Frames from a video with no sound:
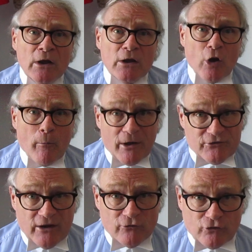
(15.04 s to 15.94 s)
got my
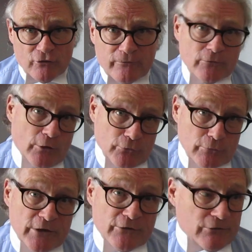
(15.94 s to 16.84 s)
attention for a lot of
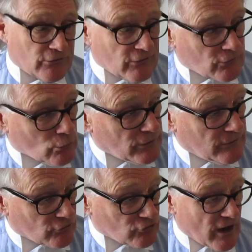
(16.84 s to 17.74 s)
reasons. It's called
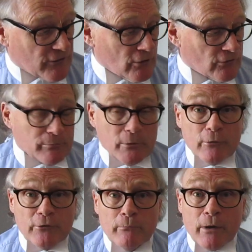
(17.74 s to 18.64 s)
In the Shadows. It's been
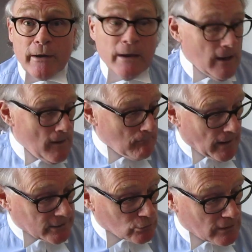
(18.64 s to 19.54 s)
written by
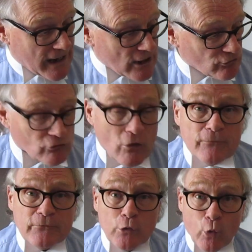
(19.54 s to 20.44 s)
Michael
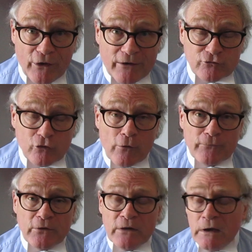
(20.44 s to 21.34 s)
Ashcroft, Lord
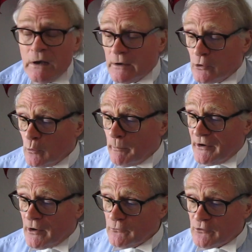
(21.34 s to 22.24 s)
Ashcroft, who will be
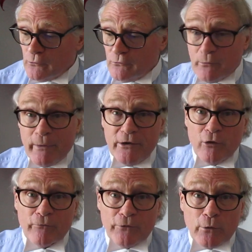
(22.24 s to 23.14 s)
known to many
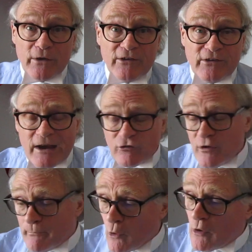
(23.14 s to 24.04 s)
of you. And it's
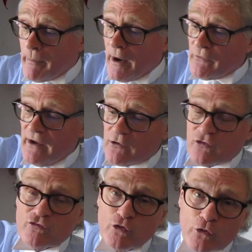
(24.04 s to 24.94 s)
actually a book about the
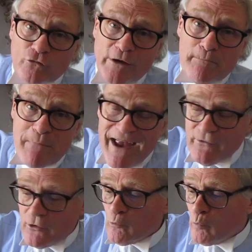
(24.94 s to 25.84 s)
extraordinary
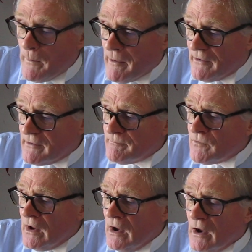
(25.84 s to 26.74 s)
men and women
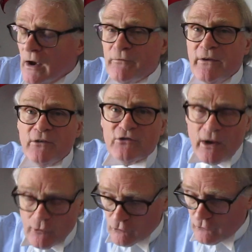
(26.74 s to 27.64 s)
of the
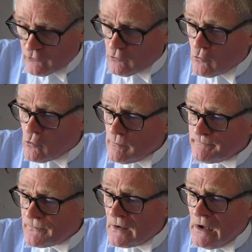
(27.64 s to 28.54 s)
intelligence corps.
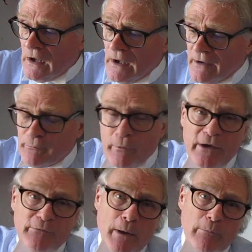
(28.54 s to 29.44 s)

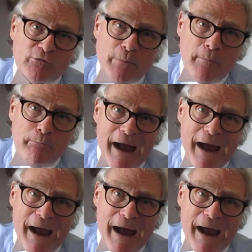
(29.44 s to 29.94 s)
It's published by